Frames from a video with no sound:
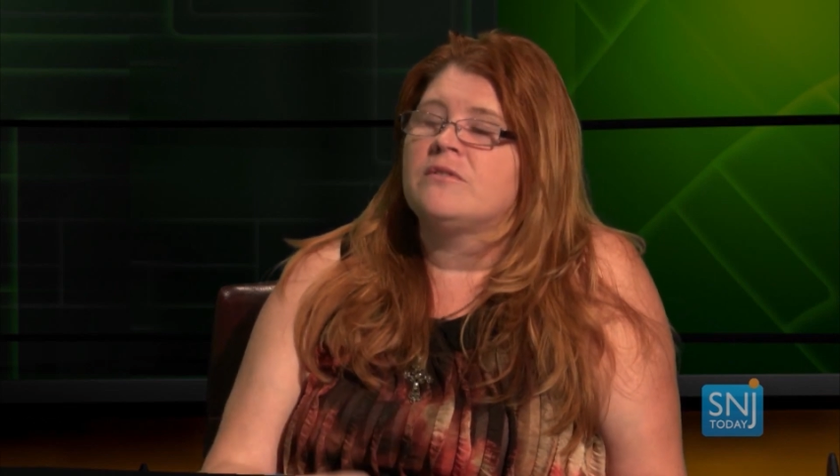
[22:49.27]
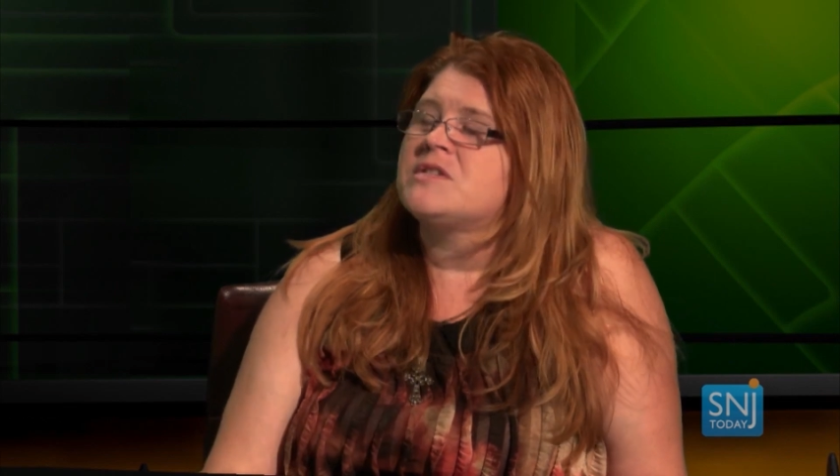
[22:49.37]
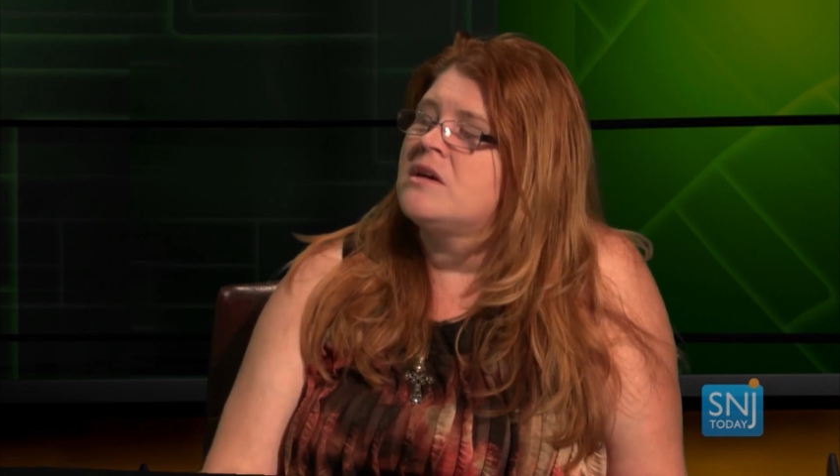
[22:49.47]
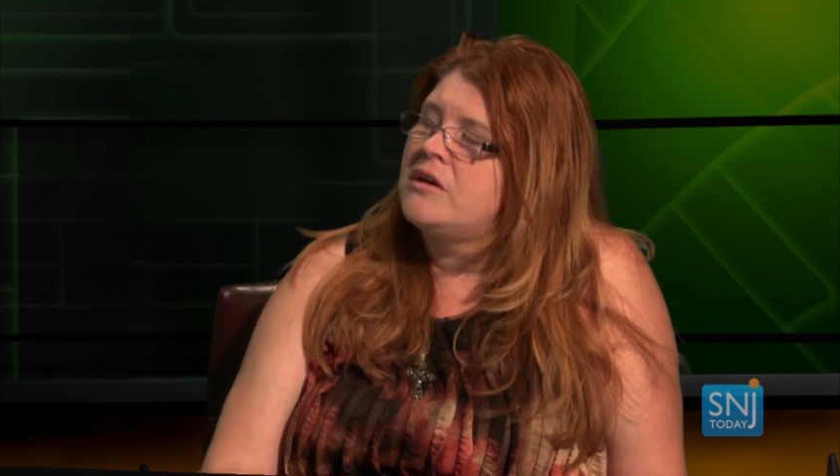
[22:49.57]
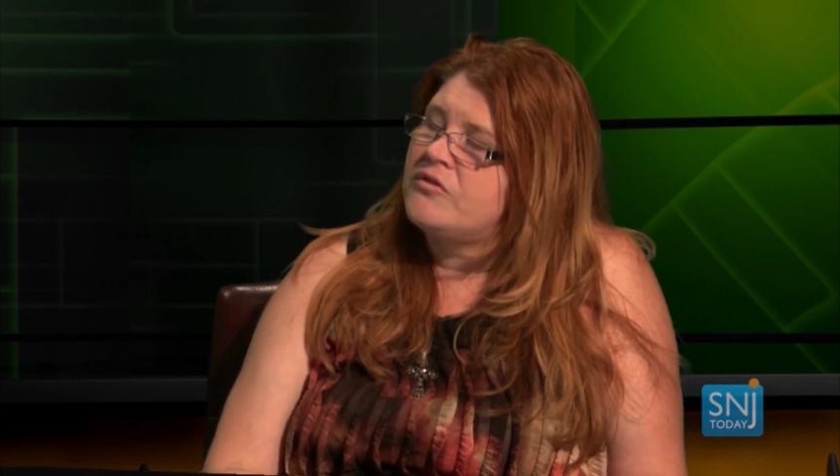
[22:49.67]

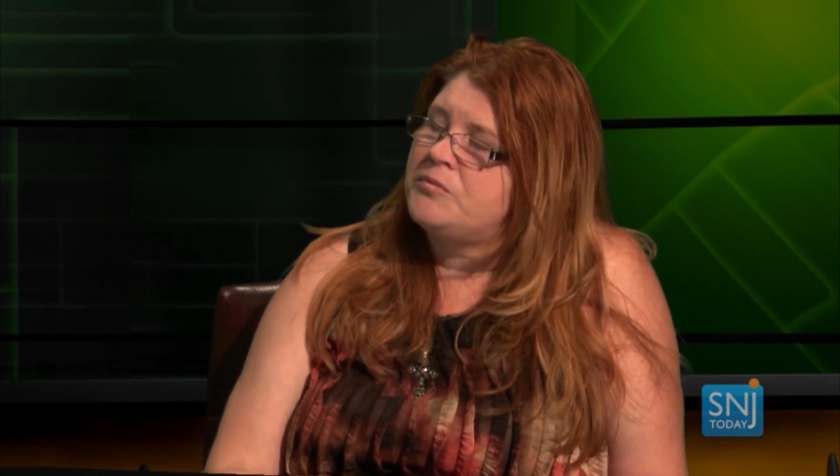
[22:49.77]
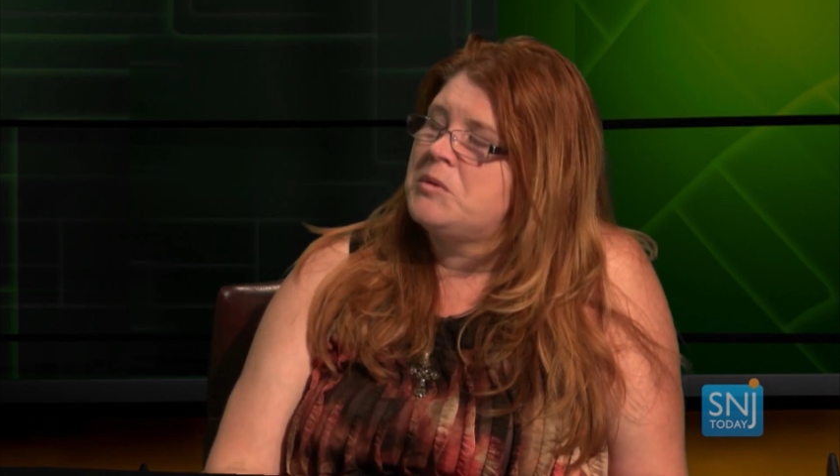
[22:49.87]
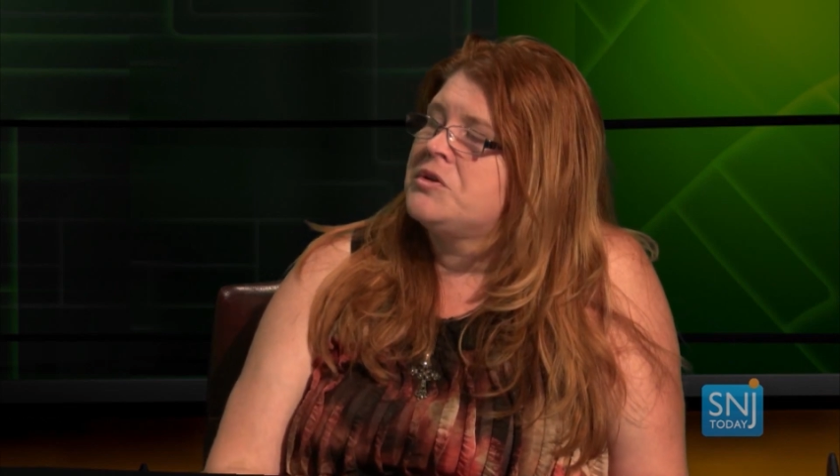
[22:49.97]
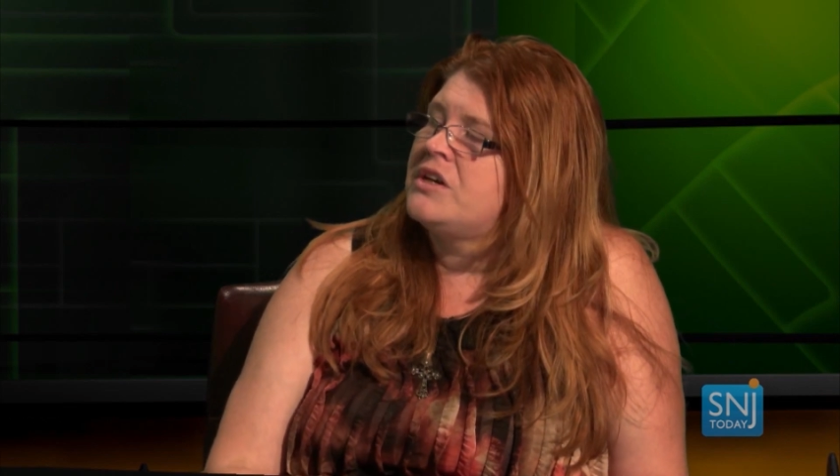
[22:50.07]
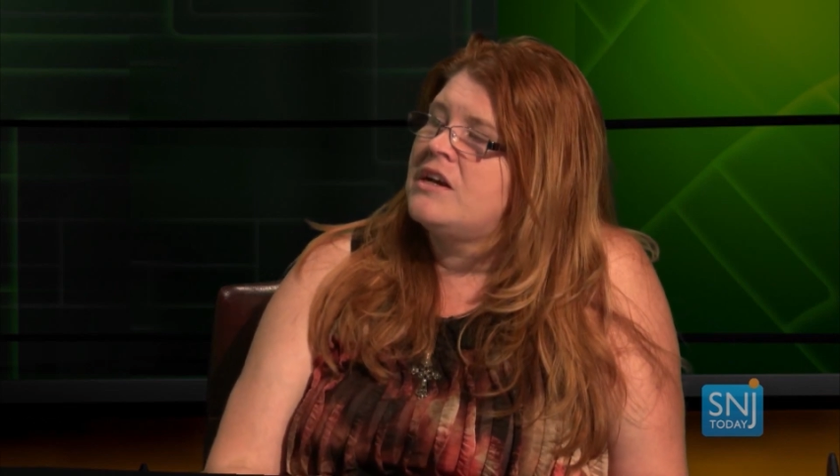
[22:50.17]
if
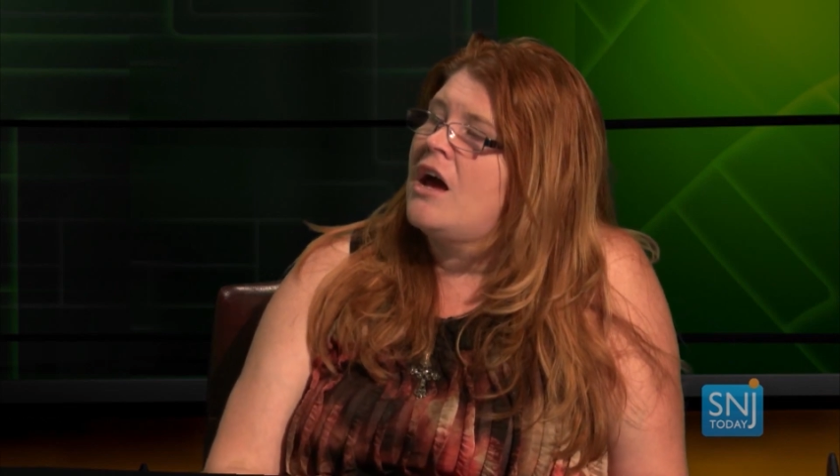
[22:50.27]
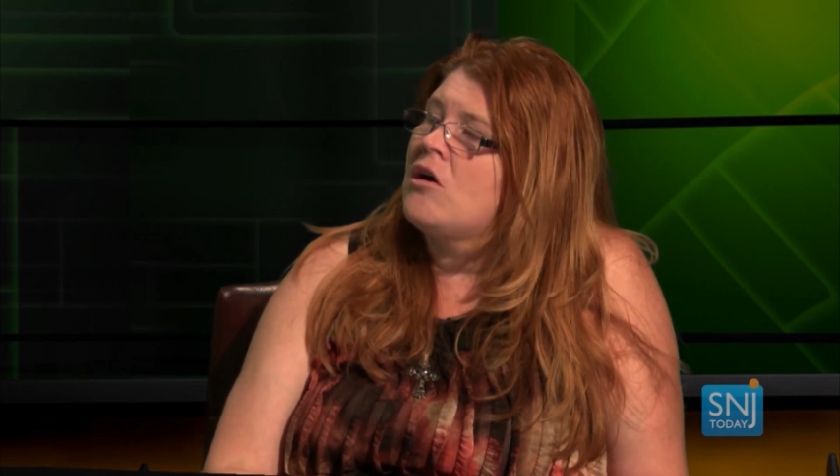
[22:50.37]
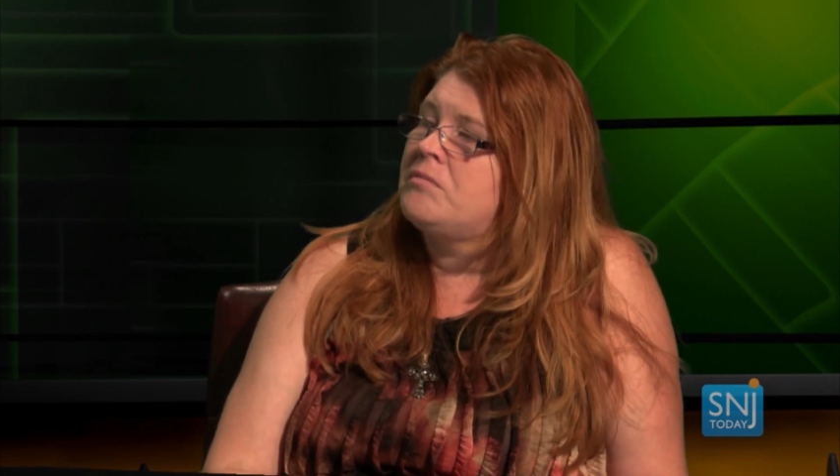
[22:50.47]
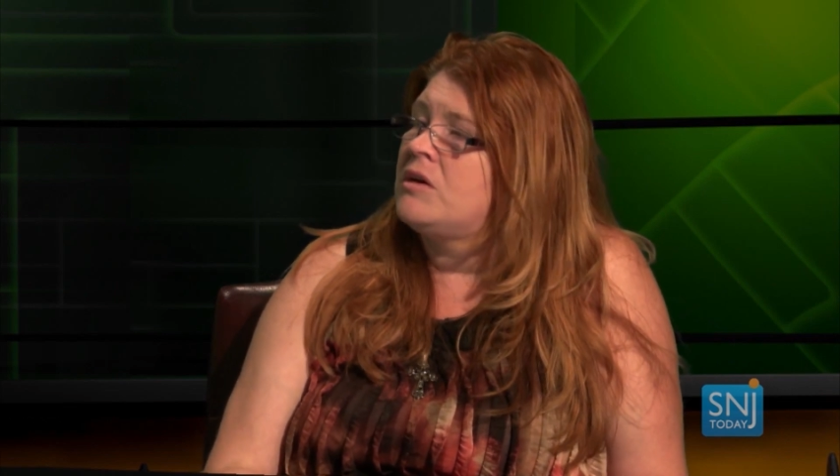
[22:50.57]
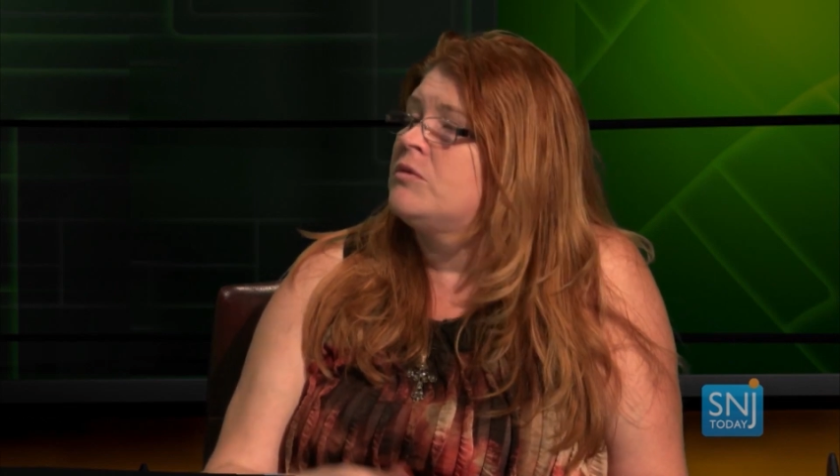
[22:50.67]
people didn't
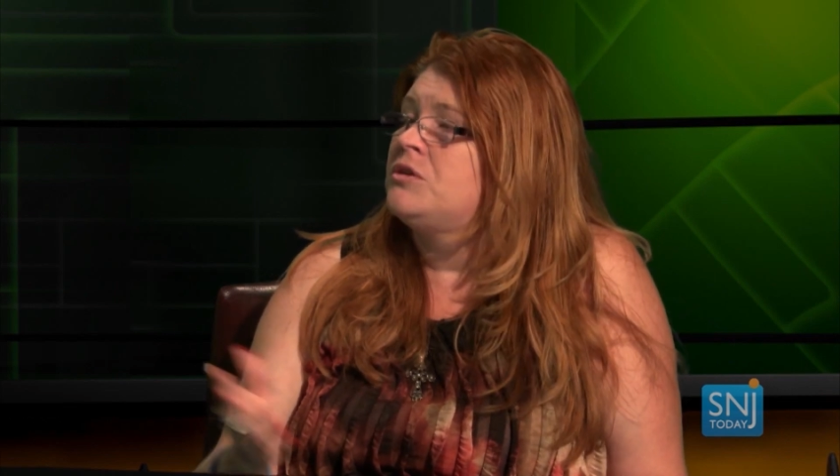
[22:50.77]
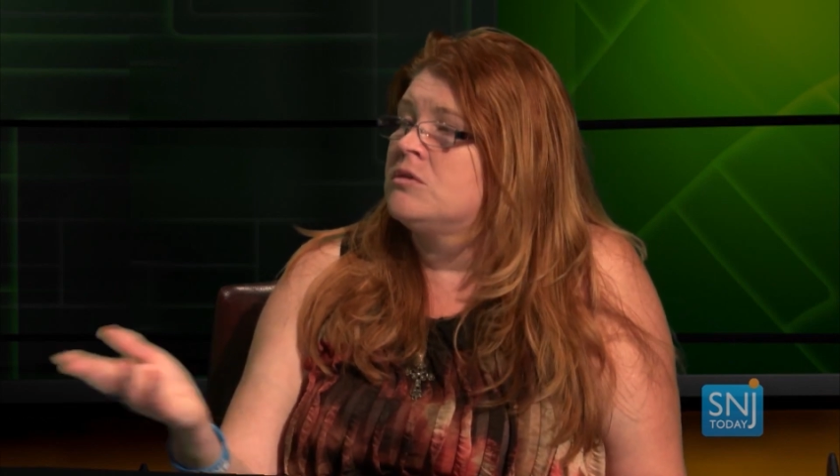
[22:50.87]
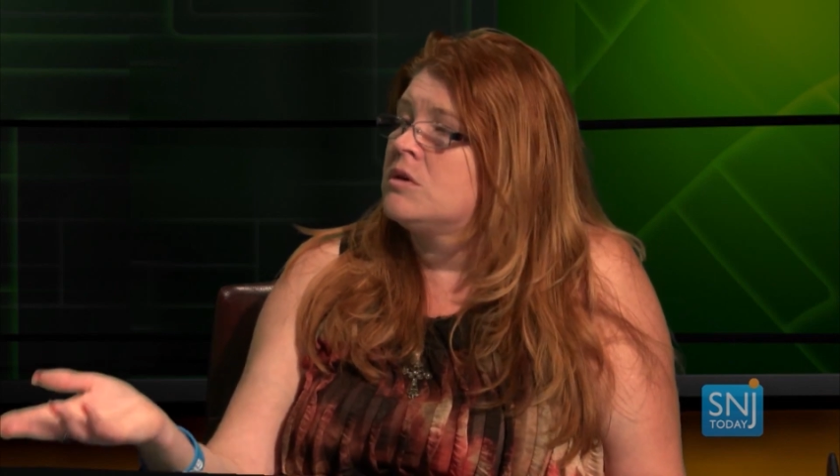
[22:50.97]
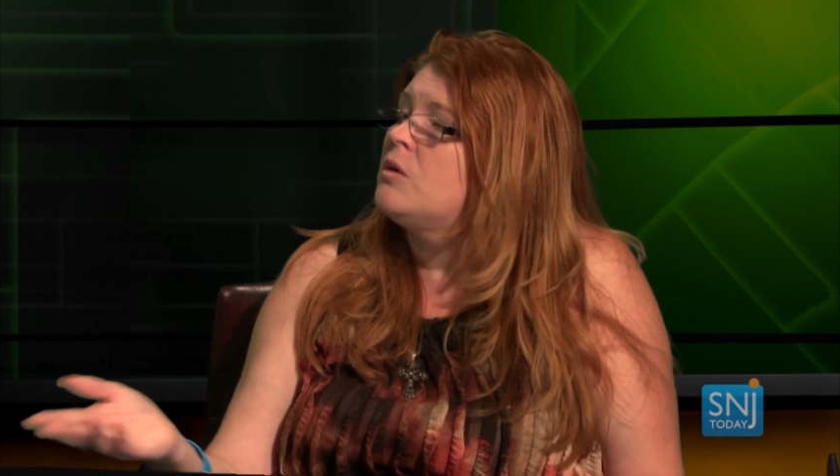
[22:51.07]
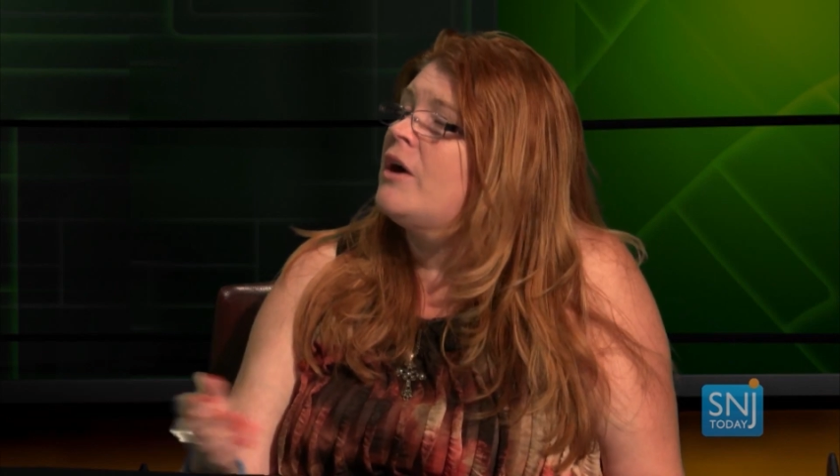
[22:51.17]
help me when
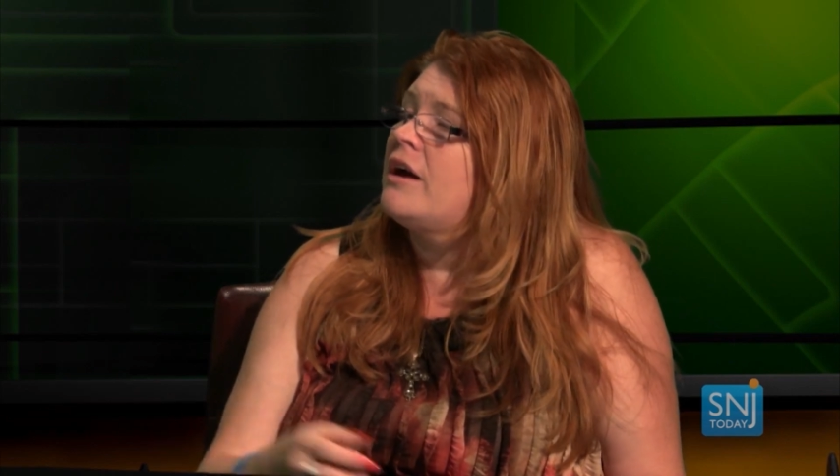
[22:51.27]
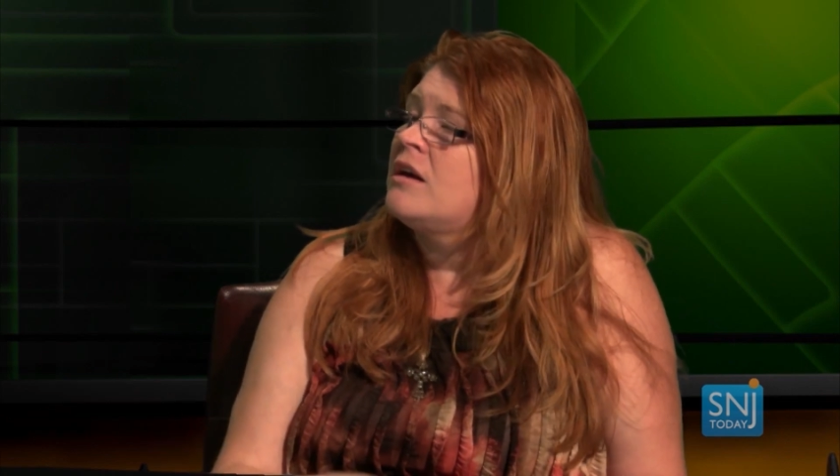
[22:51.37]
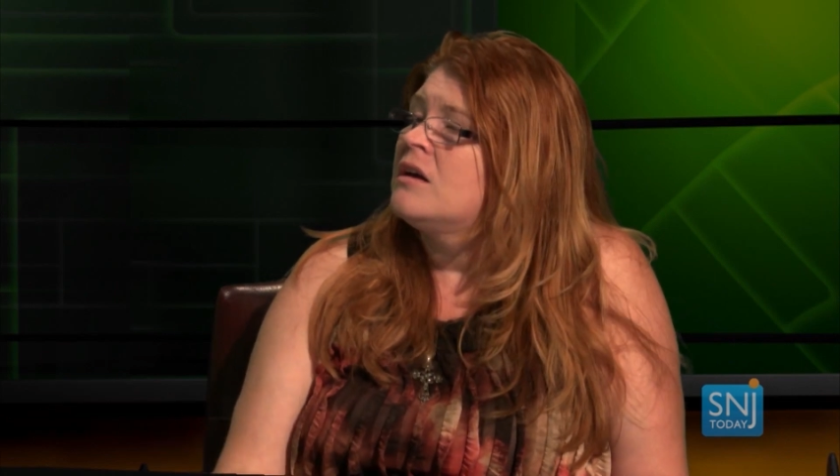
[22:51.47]
you were away?